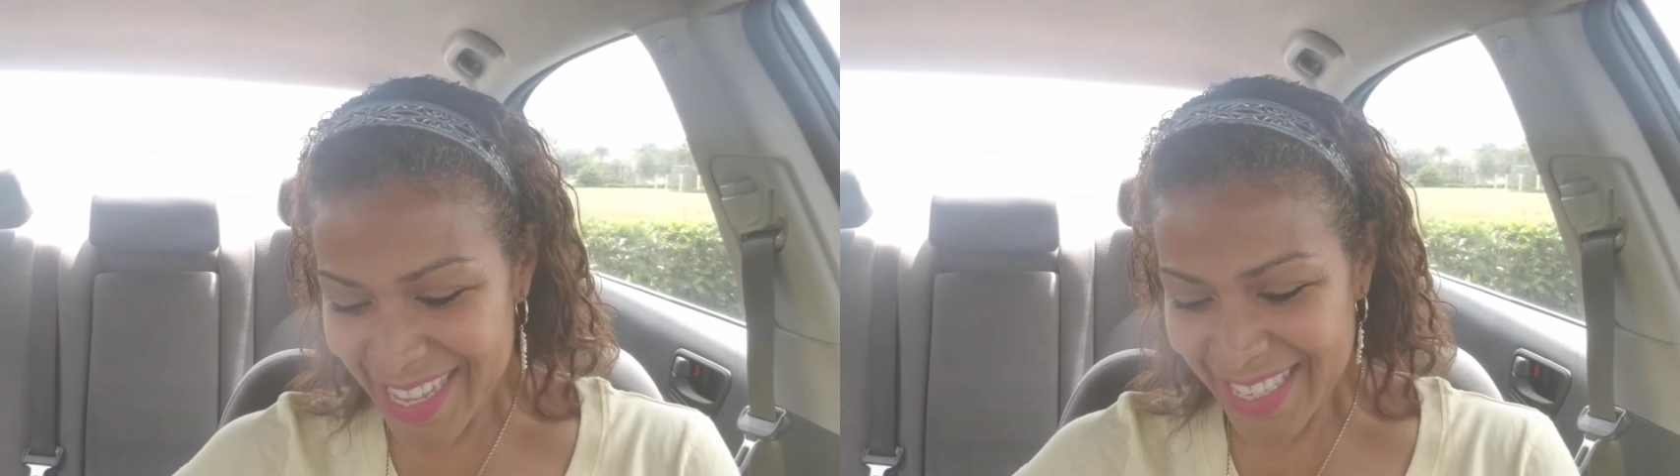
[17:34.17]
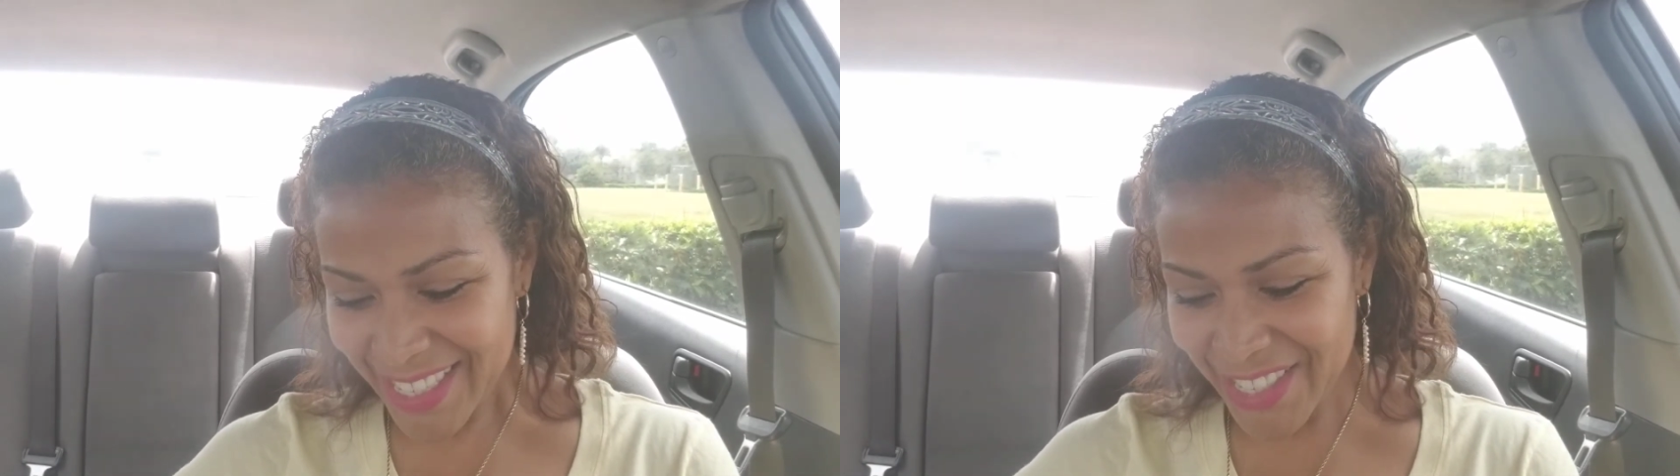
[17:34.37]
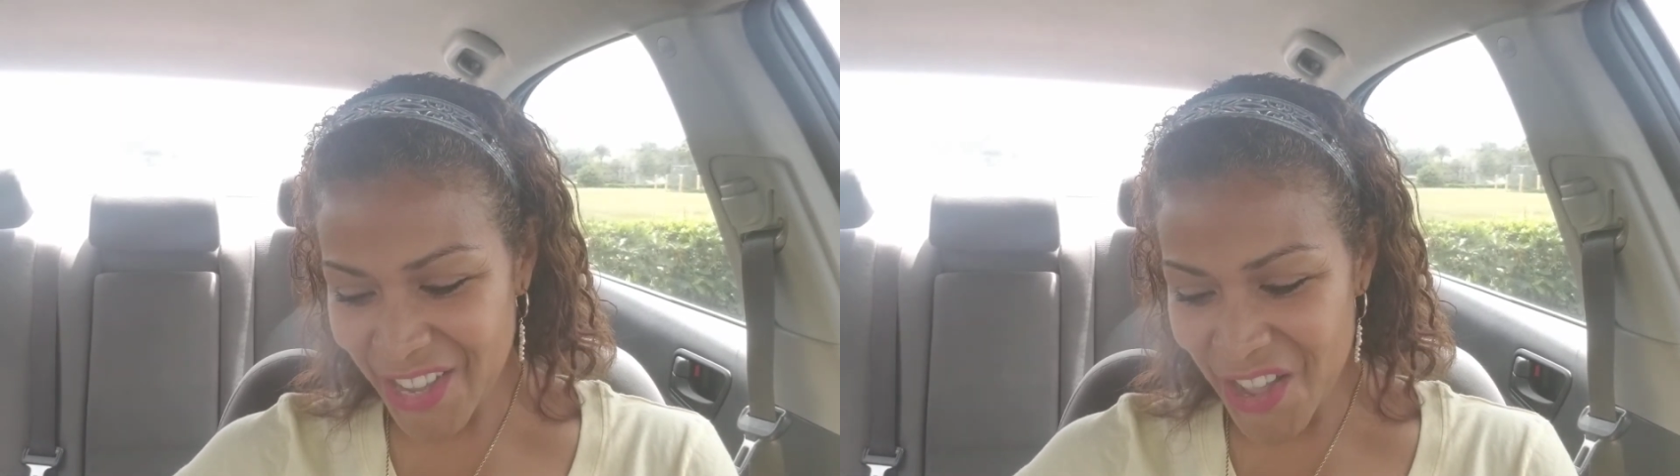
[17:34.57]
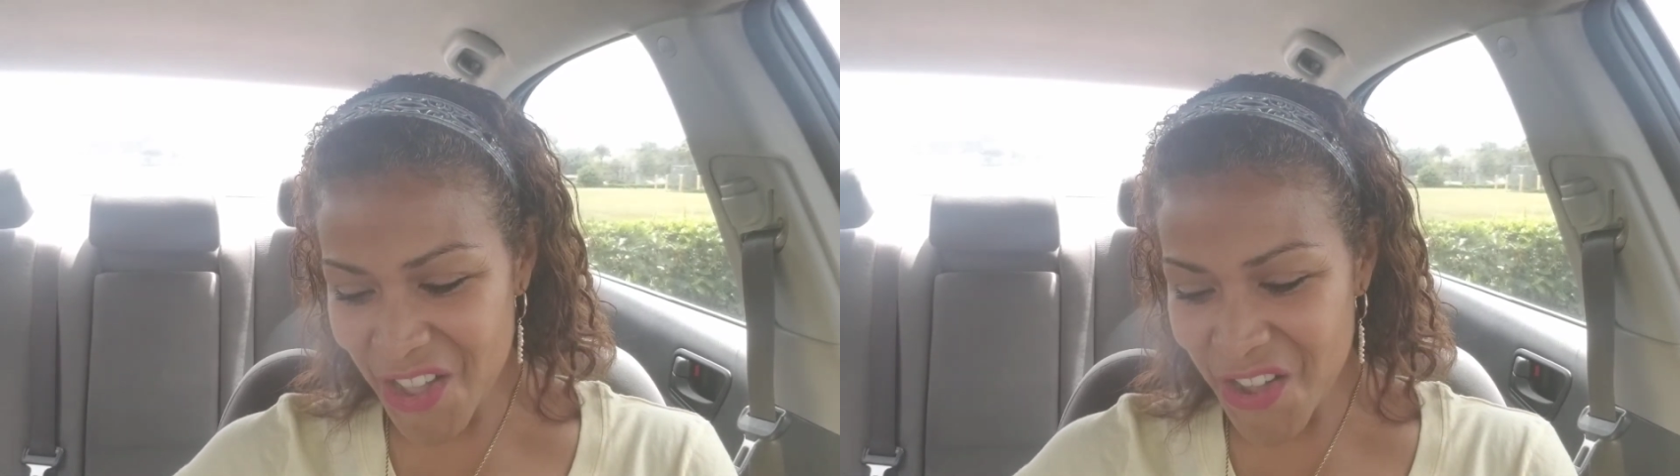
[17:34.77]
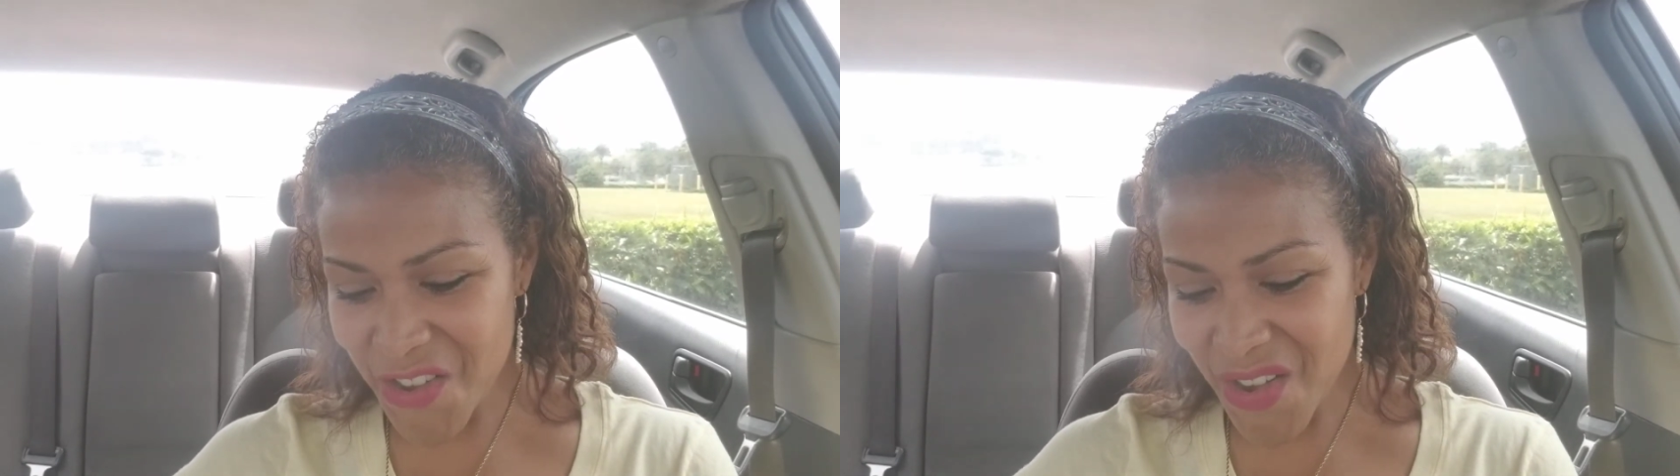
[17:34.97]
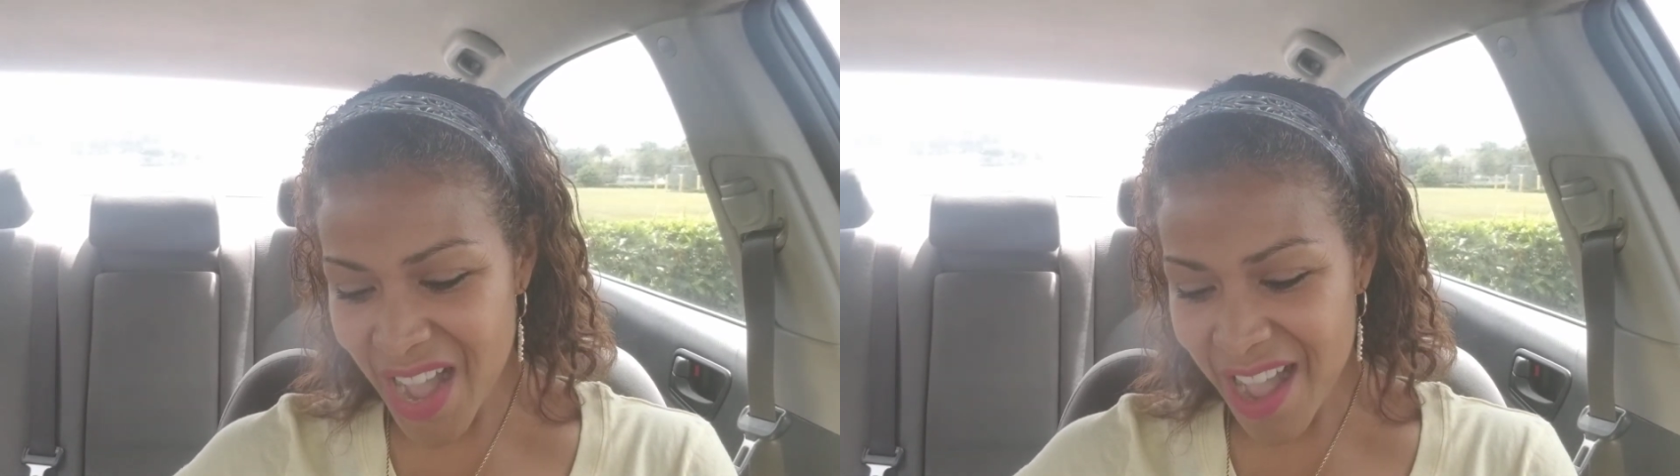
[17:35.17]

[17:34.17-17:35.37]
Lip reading: So,